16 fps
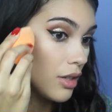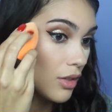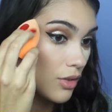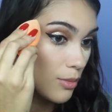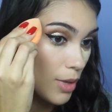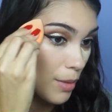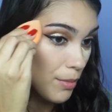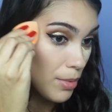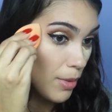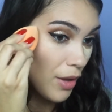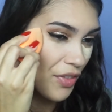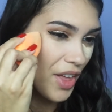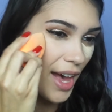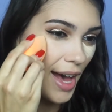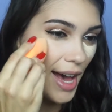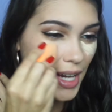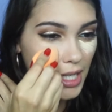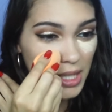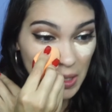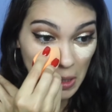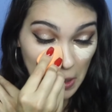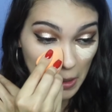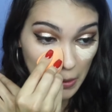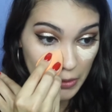So I'm happy about that. I didn't
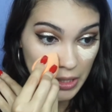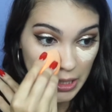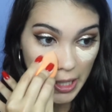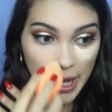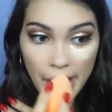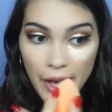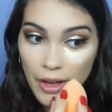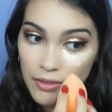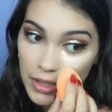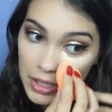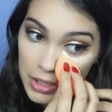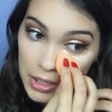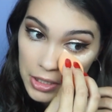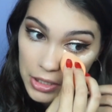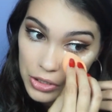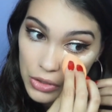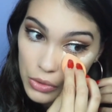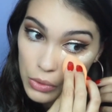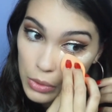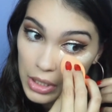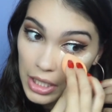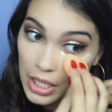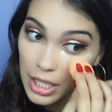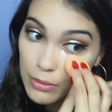think I was going to have any issues
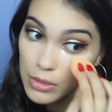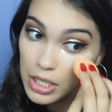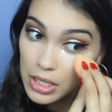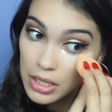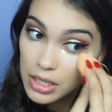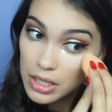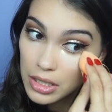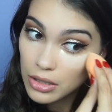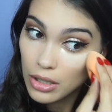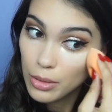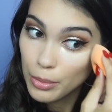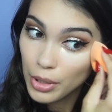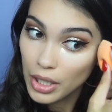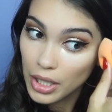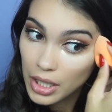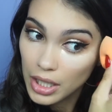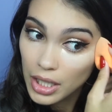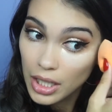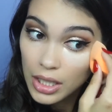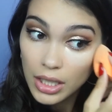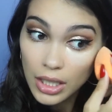when it came to concealer, but